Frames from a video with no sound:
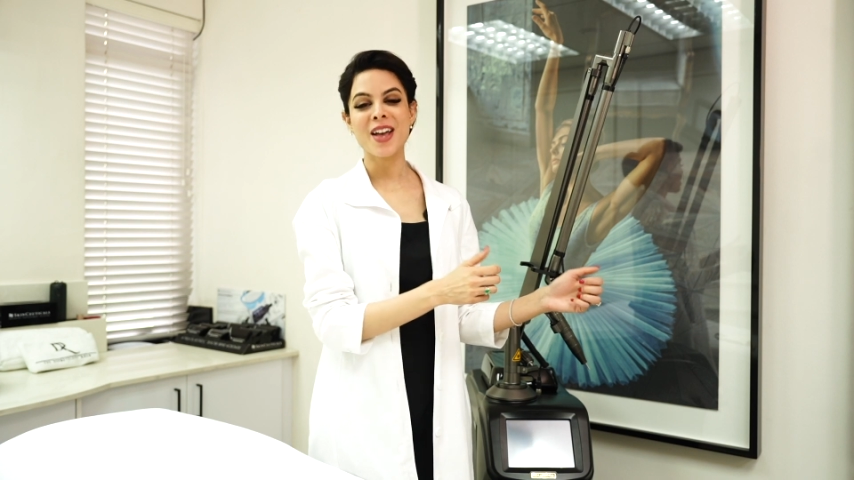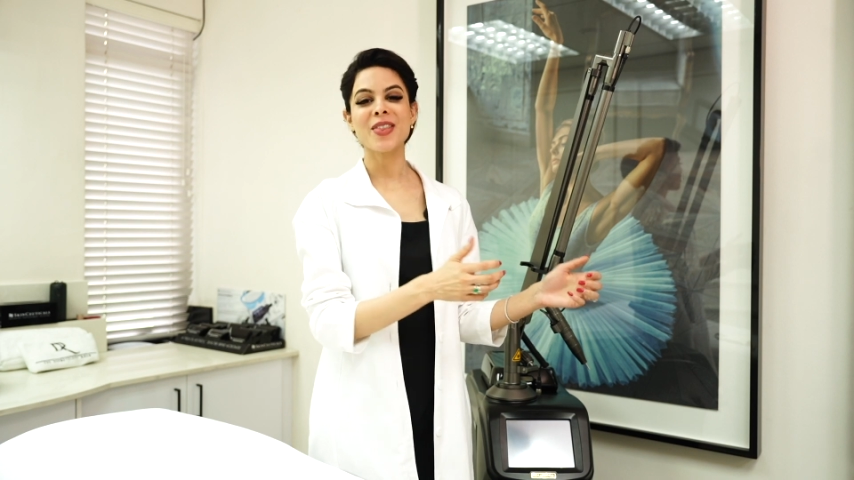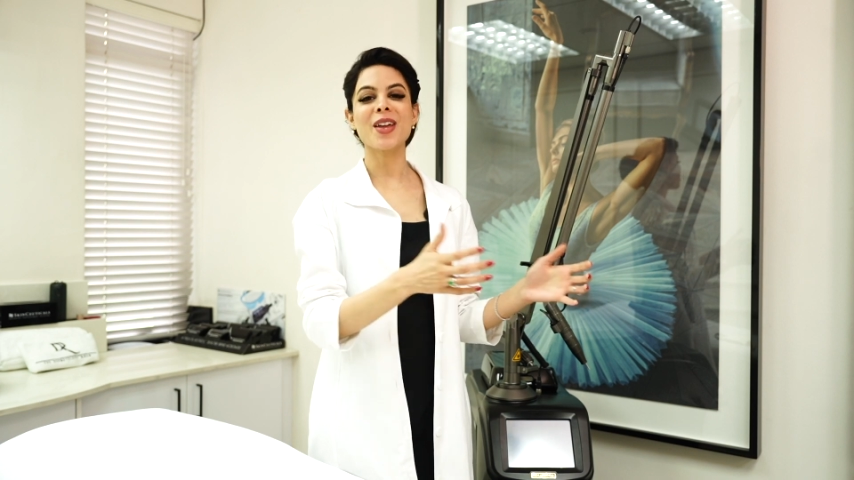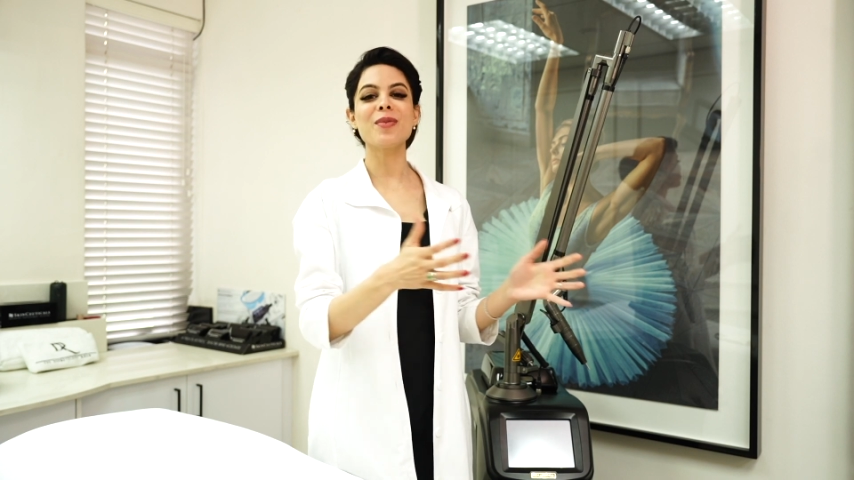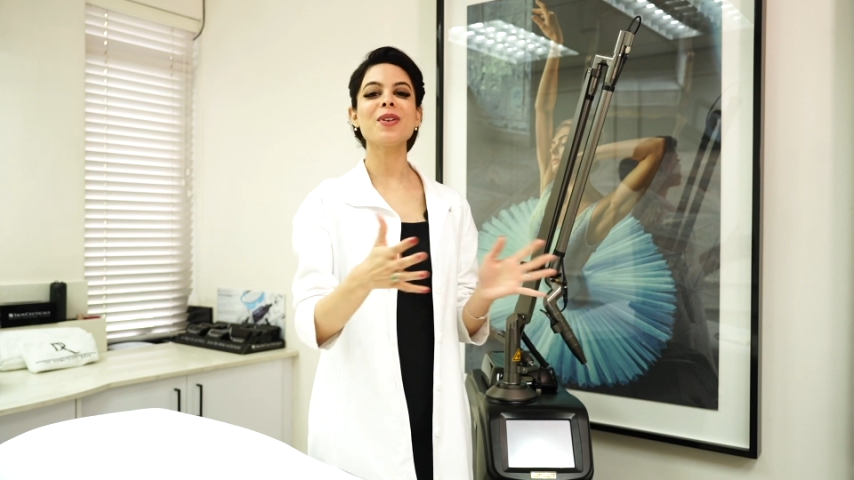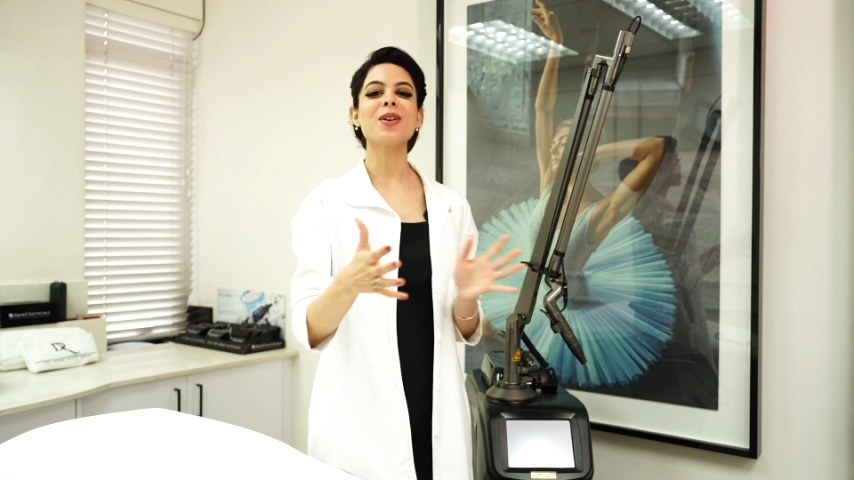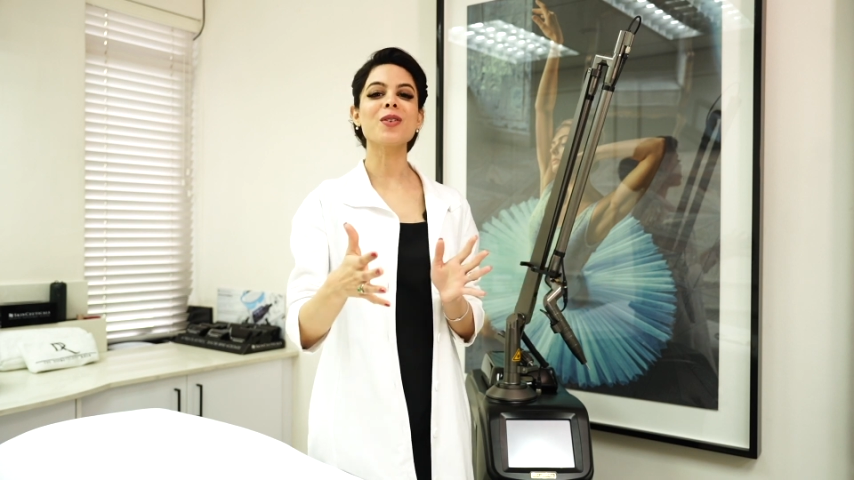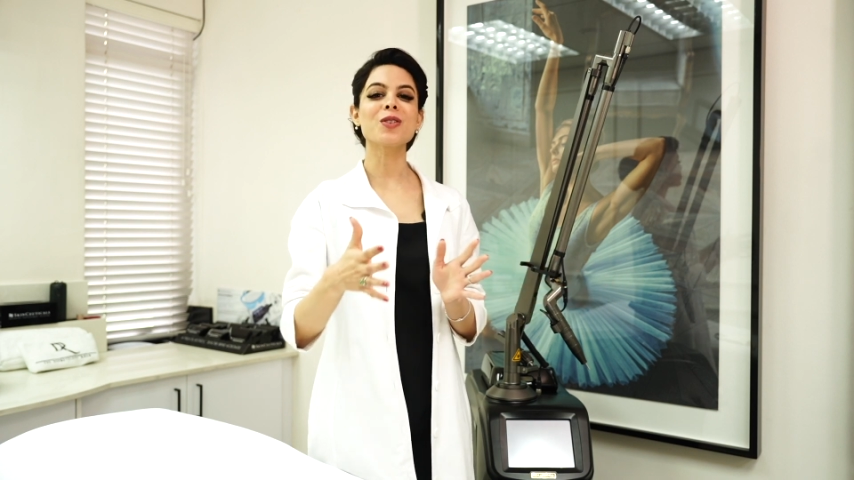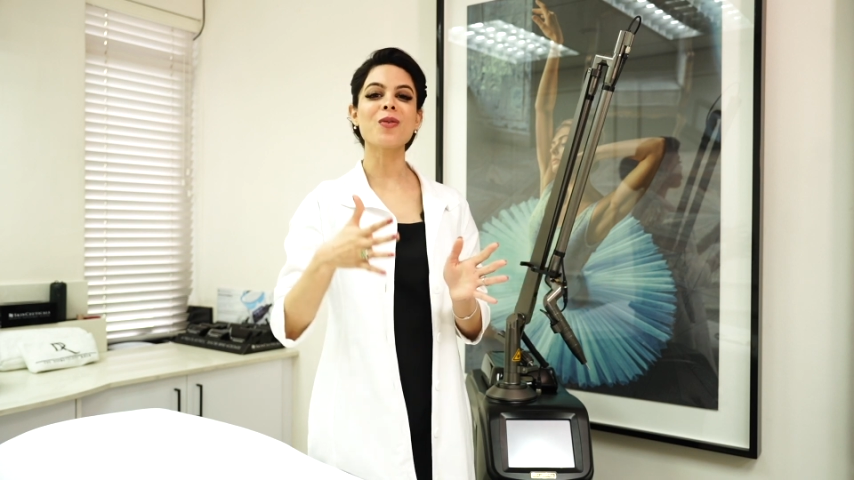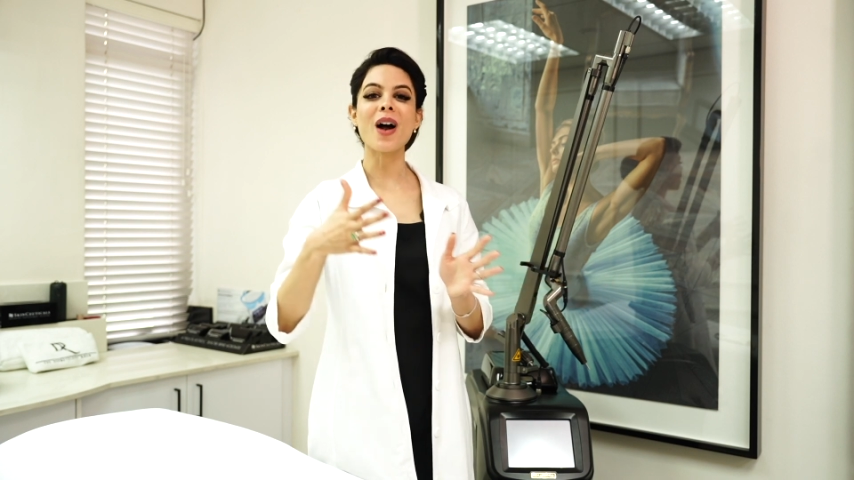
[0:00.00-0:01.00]
Then we go
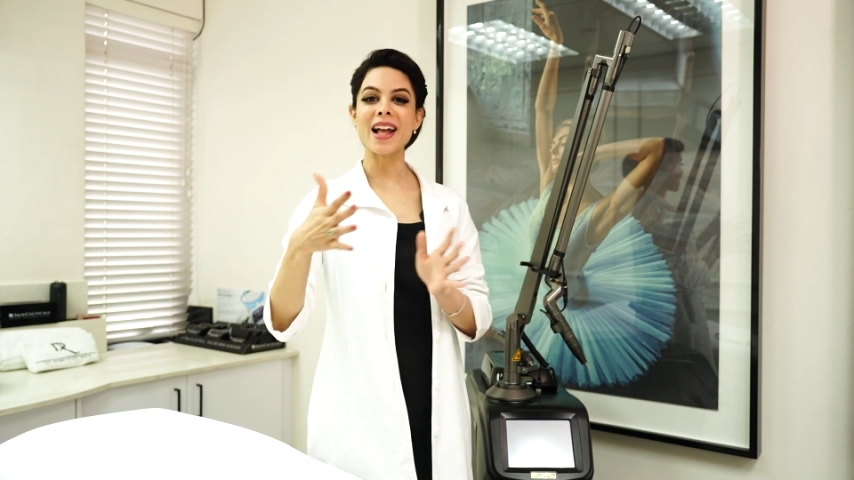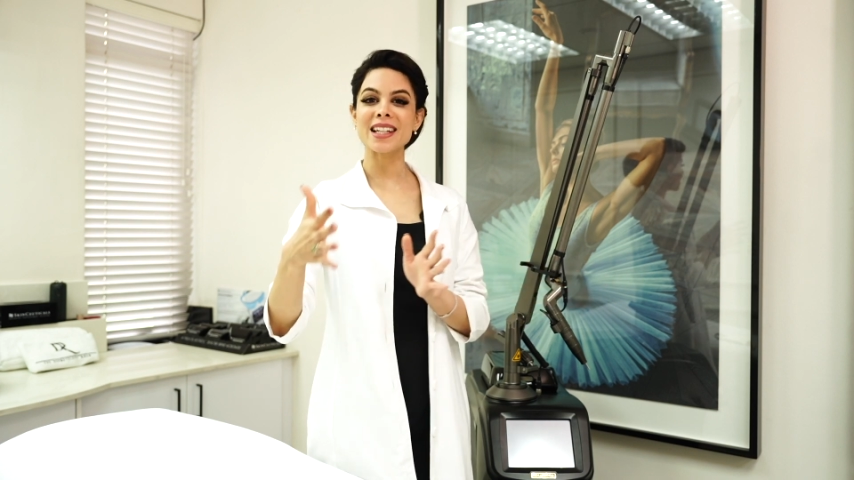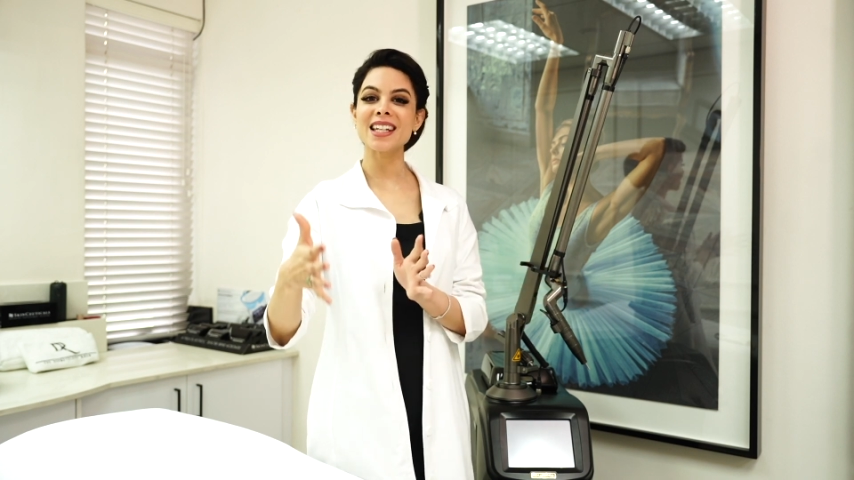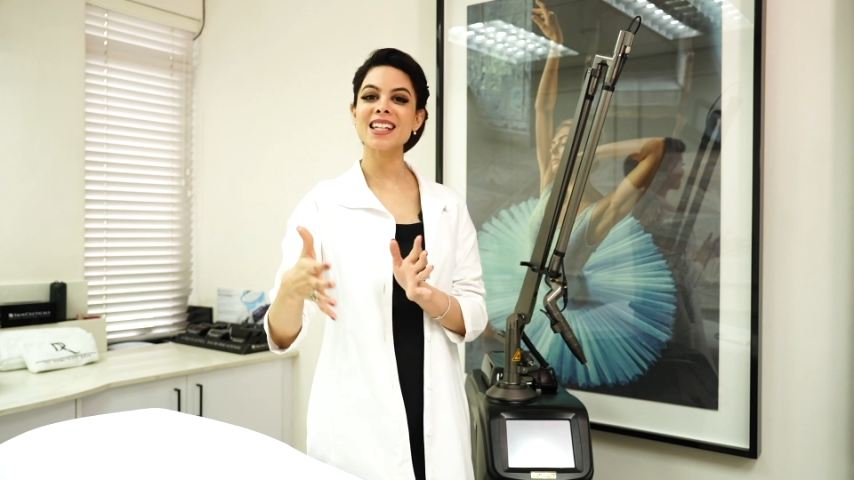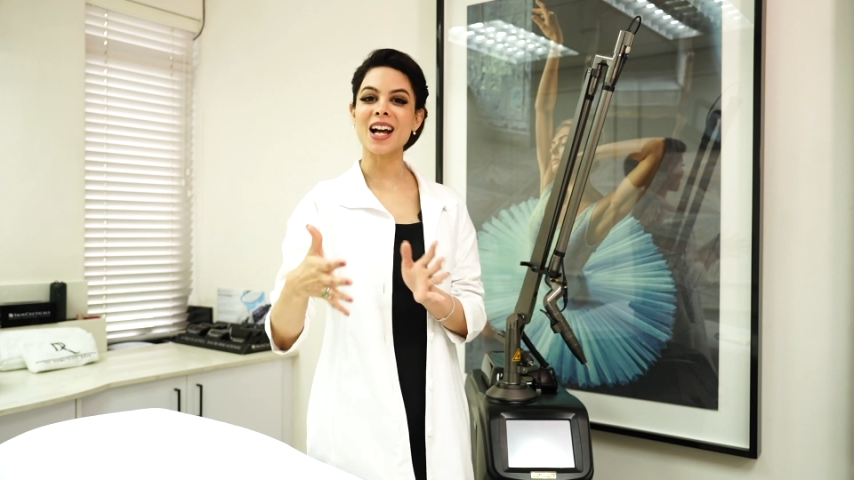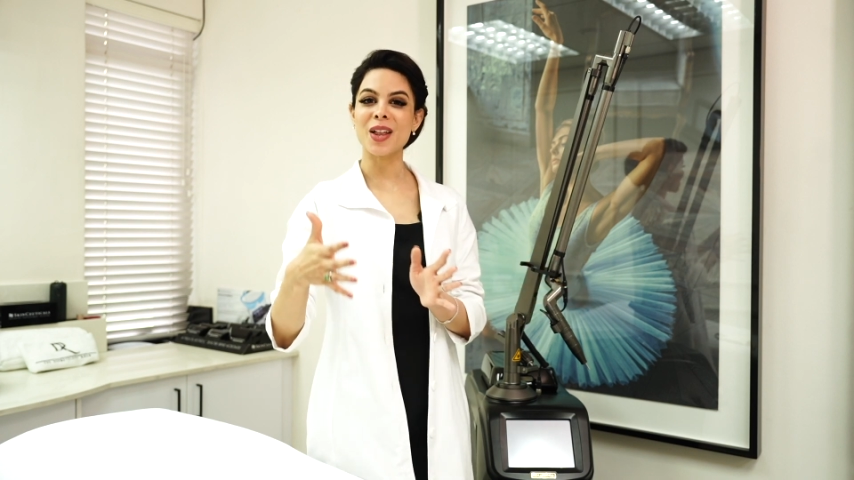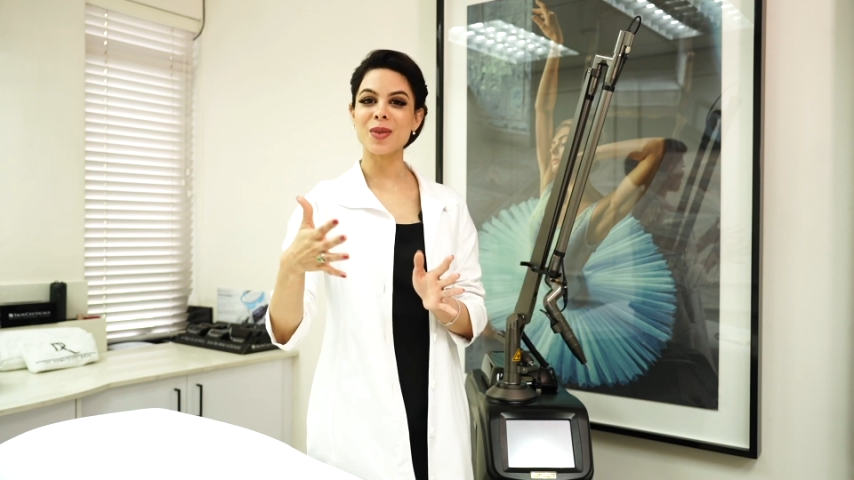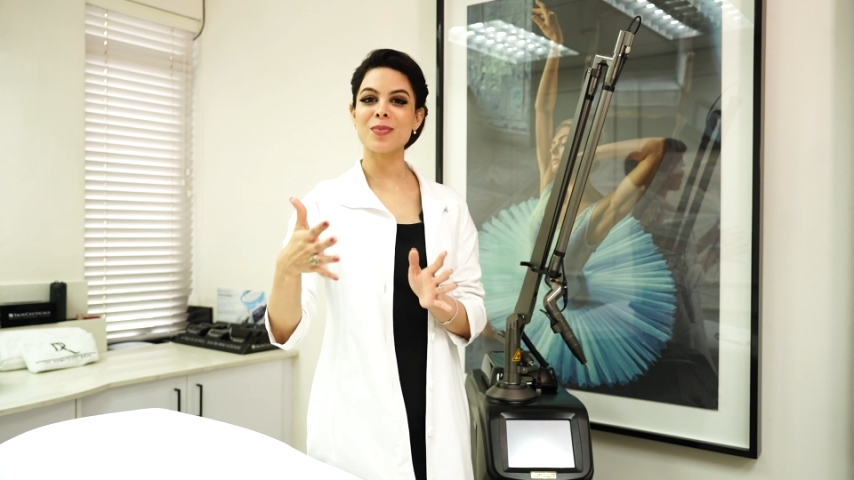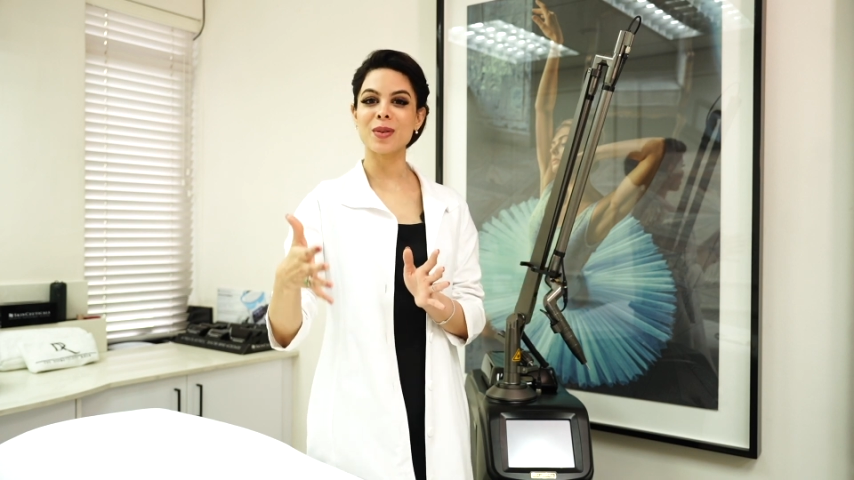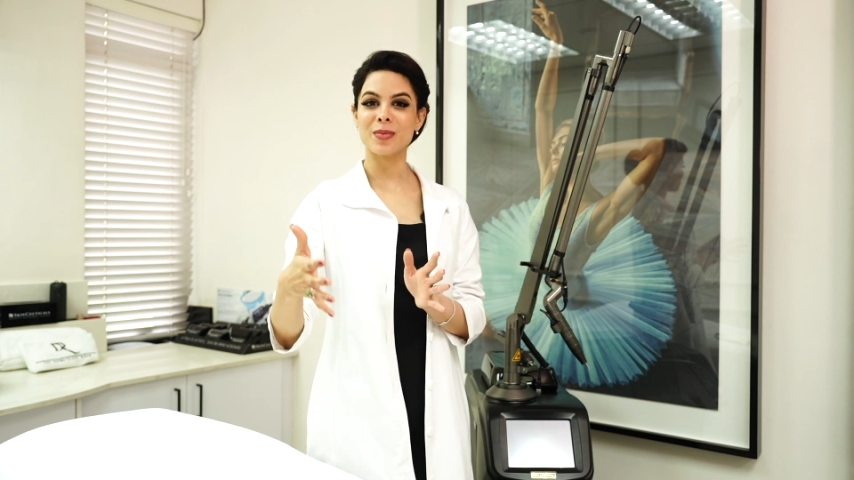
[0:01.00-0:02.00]
to quietening down the
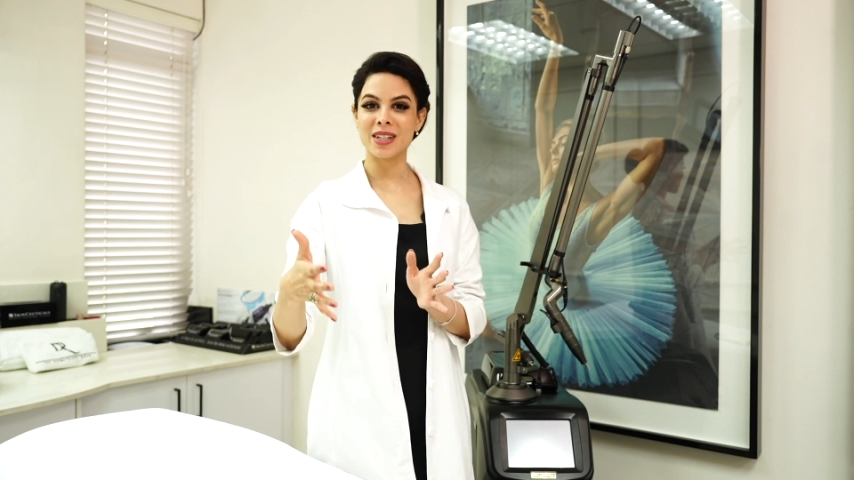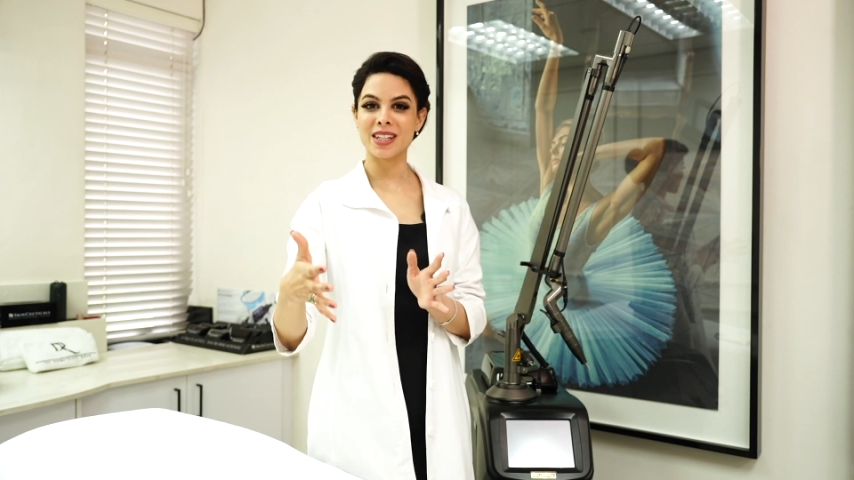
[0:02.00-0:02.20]
pigment